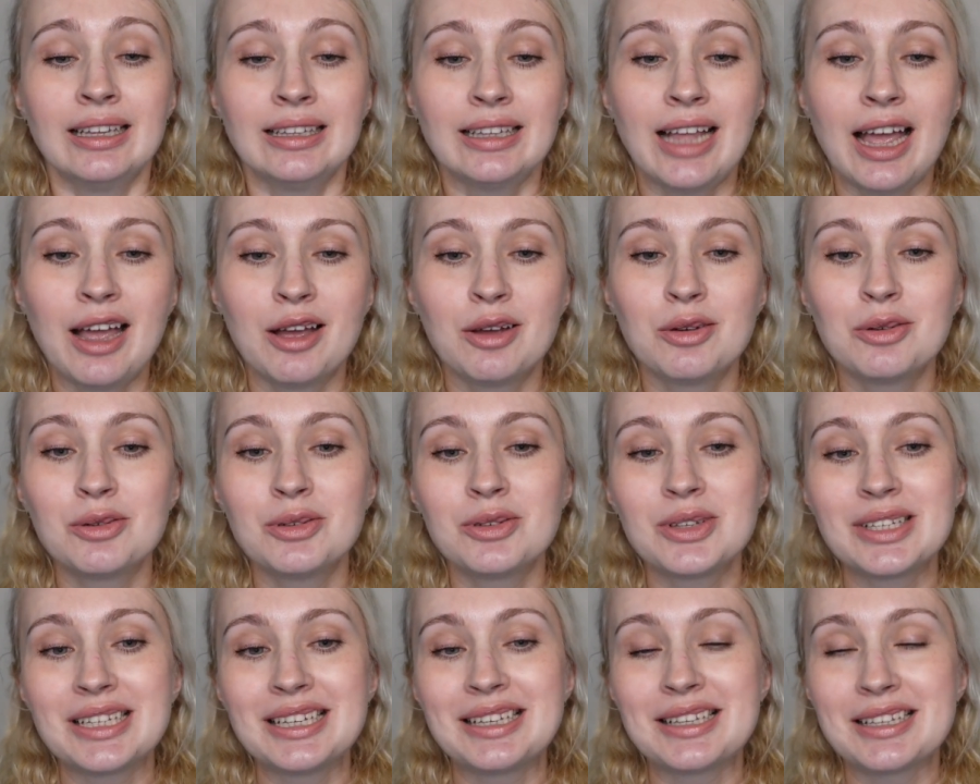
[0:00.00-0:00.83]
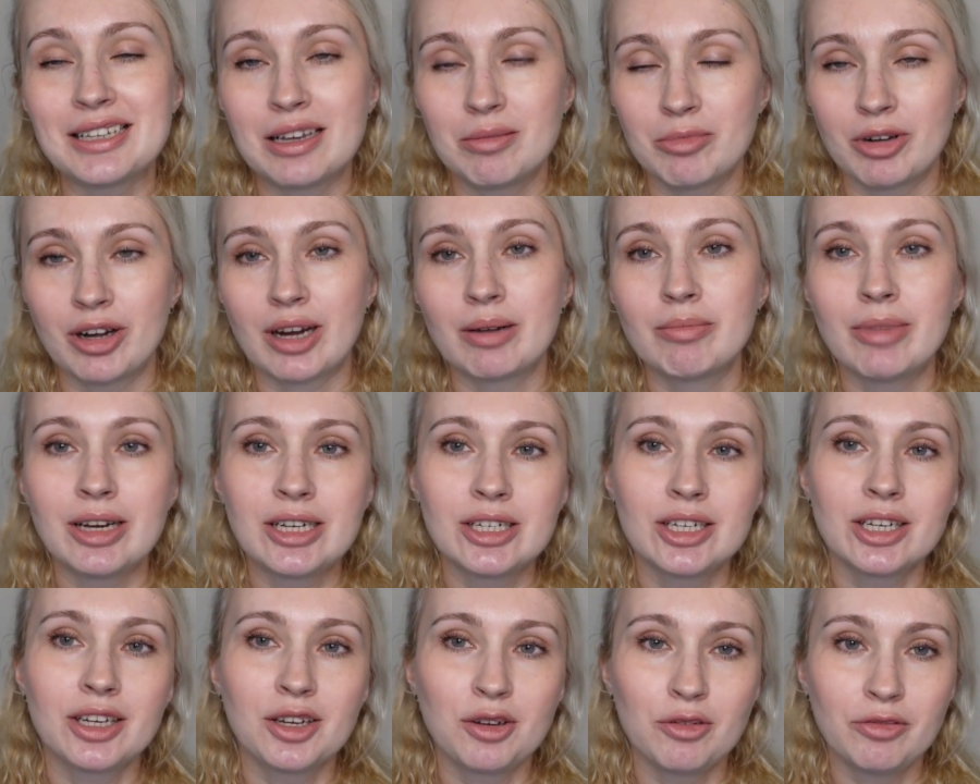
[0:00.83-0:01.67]
Now, since I'm
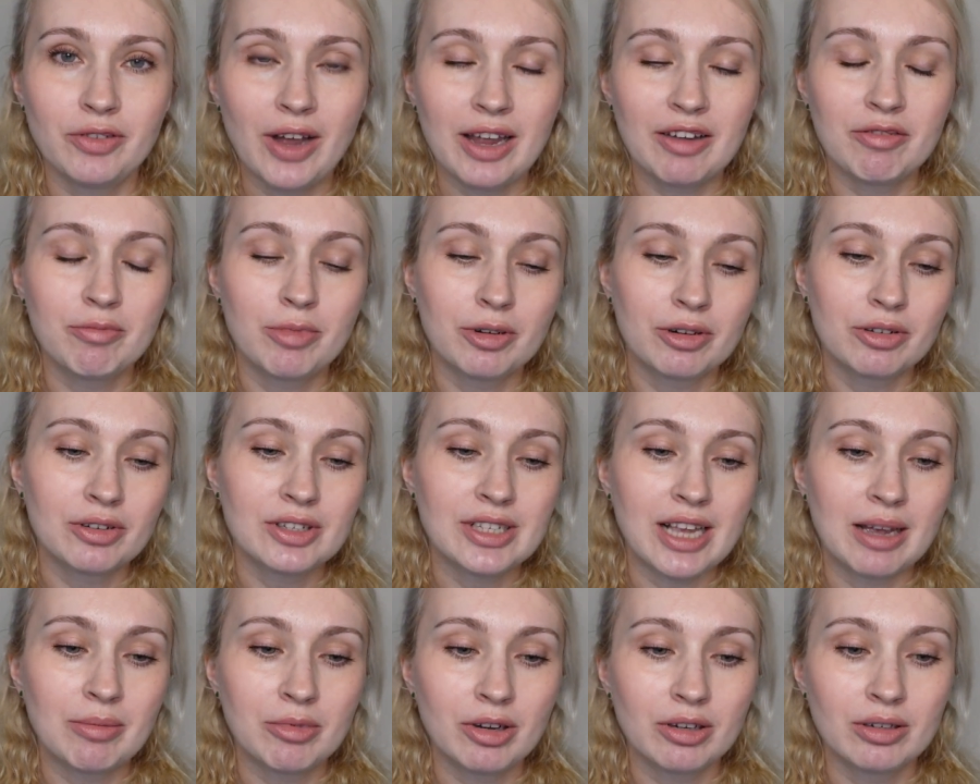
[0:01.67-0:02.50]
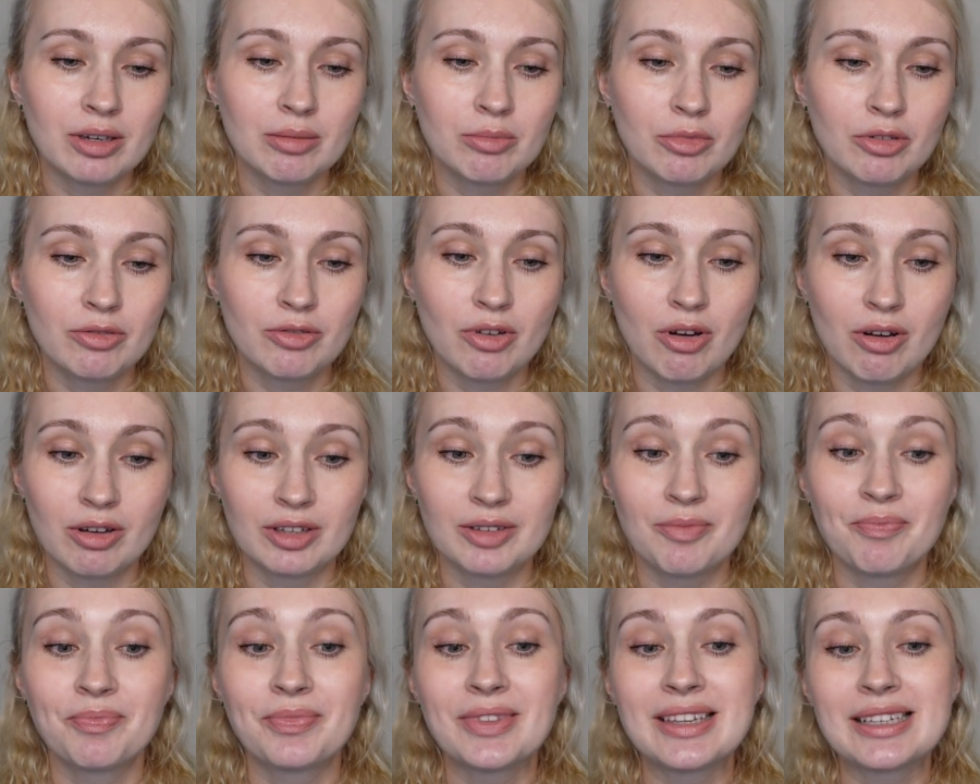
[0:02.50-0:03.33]
recommending you five burrs, I'm gonna move
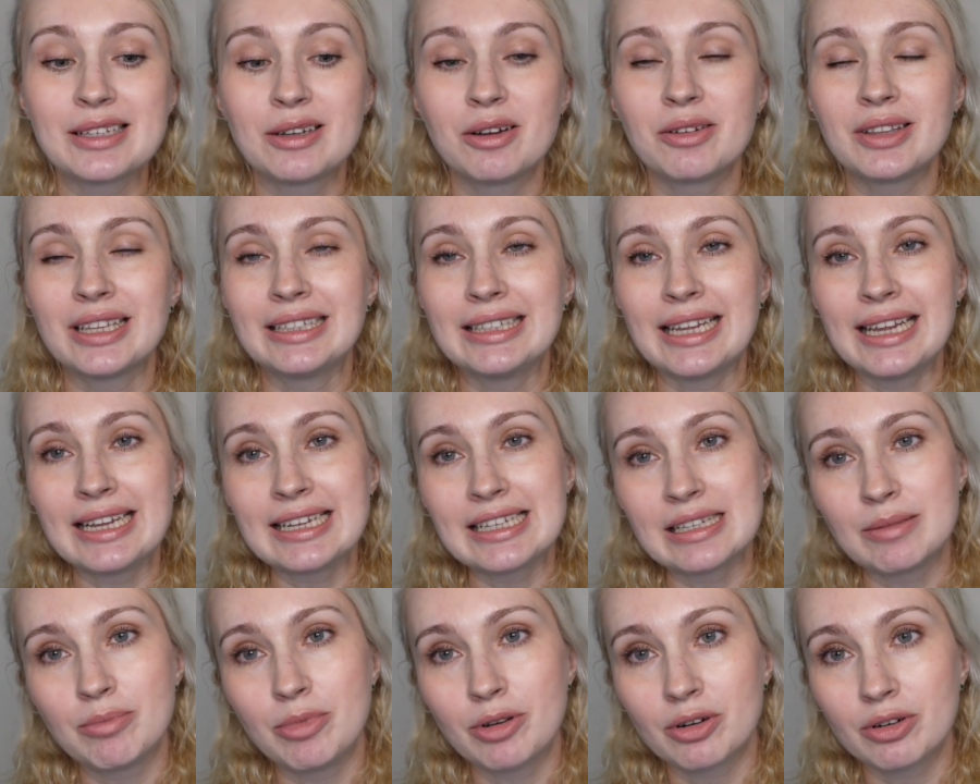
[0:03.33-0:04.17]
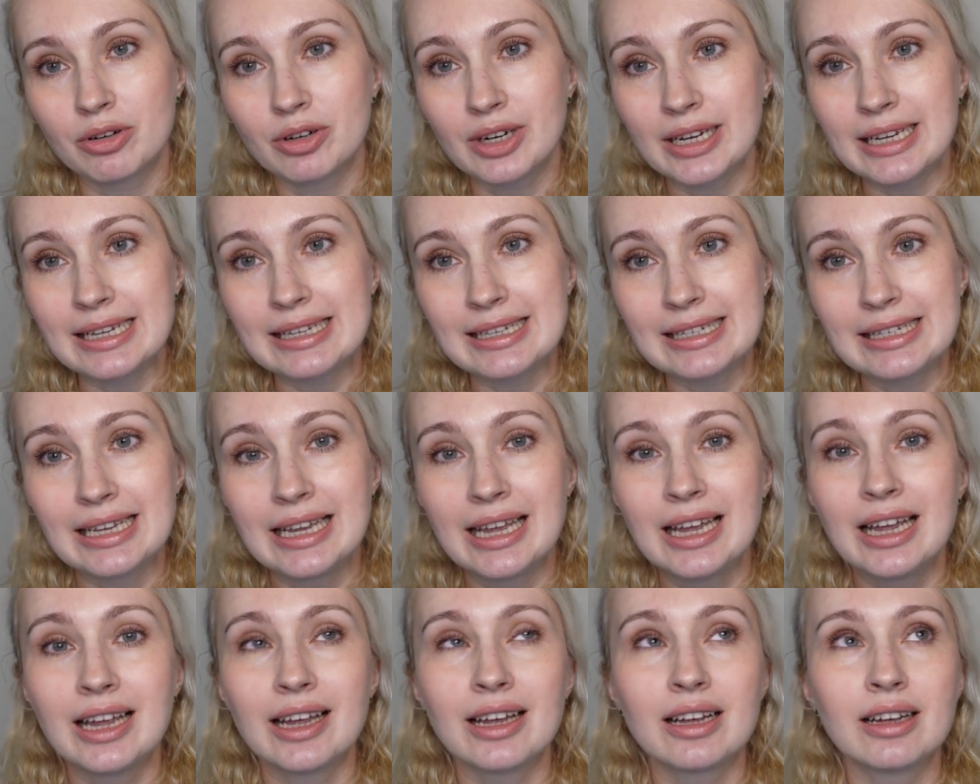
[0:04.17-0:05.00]
on. So the next burr is
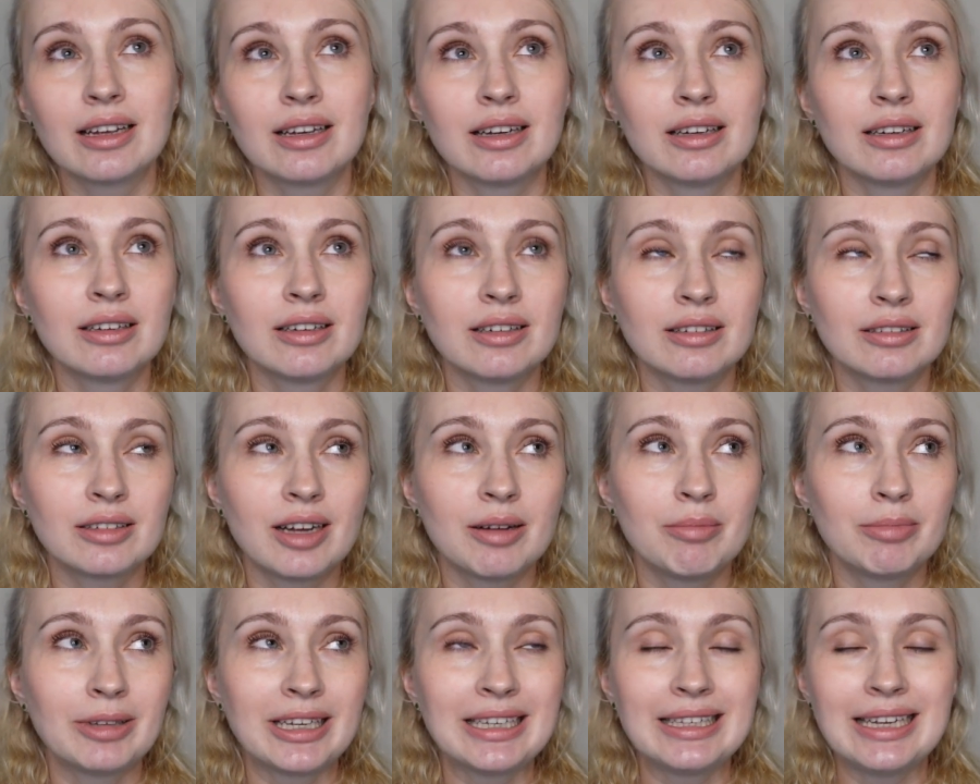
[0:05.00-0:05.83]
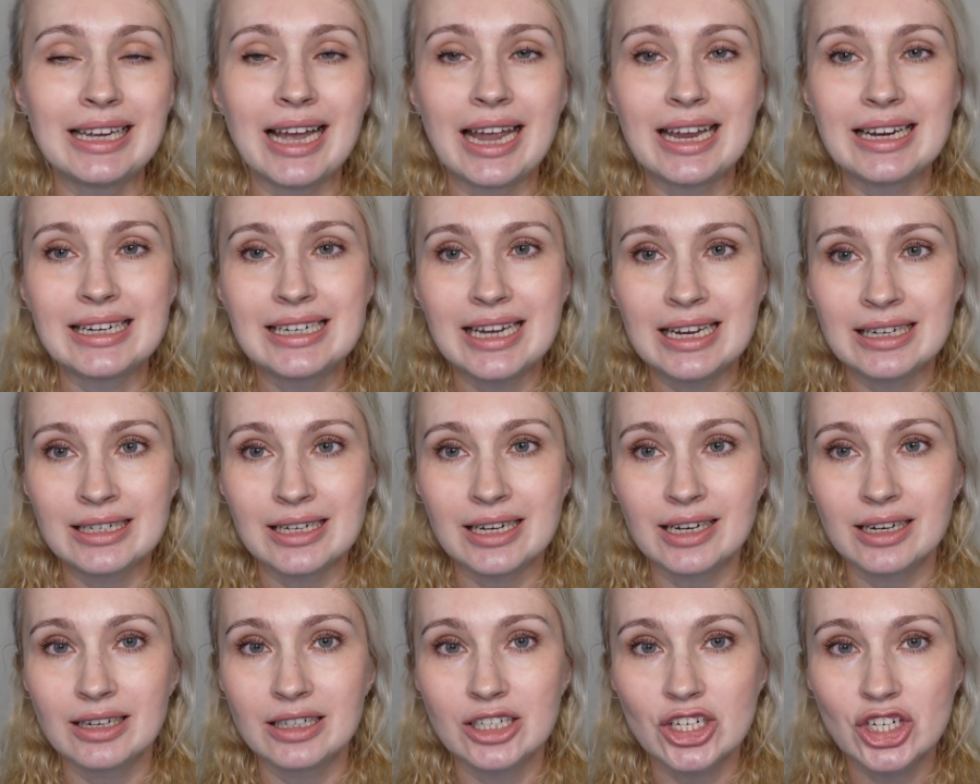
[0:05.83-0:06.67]
a uh, completely
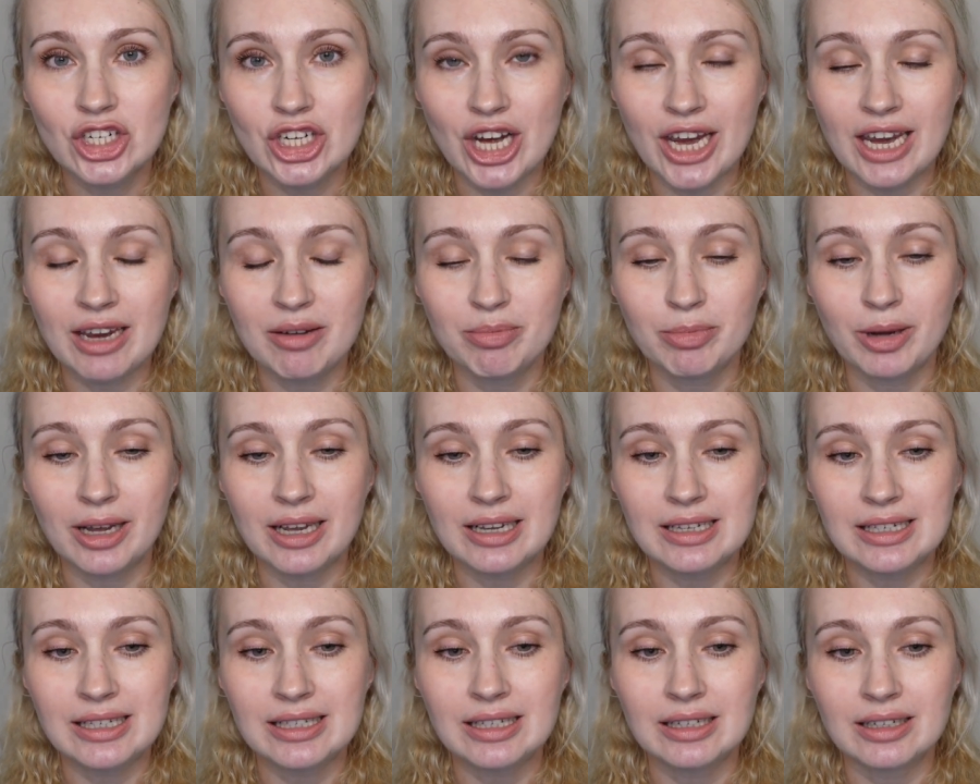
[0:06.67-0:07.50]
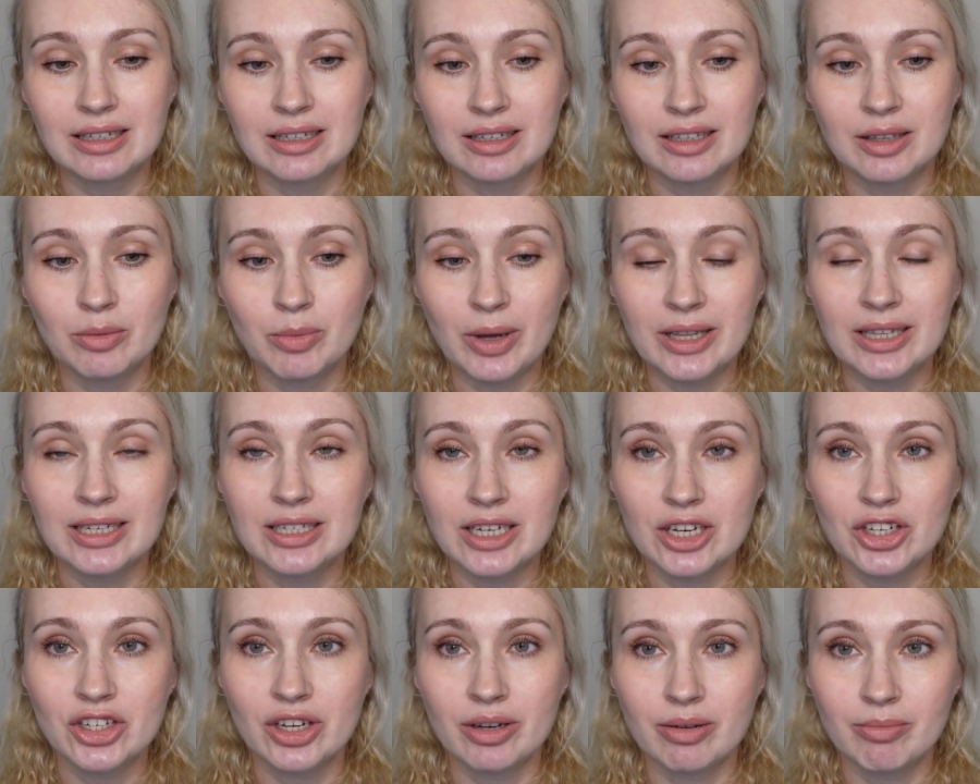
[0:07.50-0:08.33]
identical shape as uh, the one that
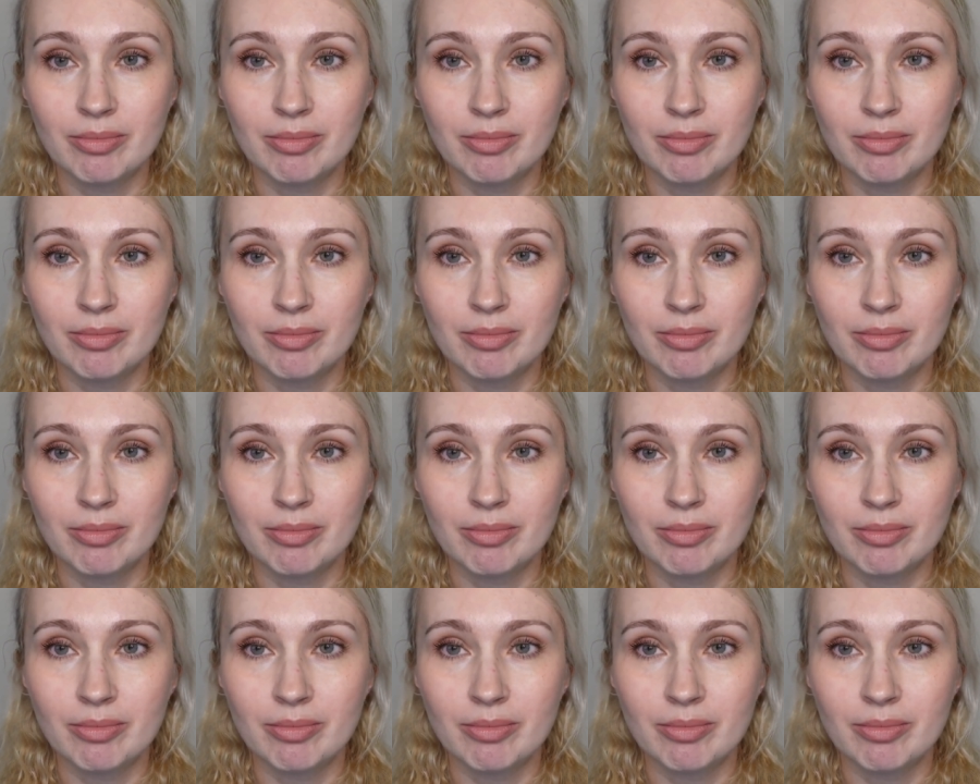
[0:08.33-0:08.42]
I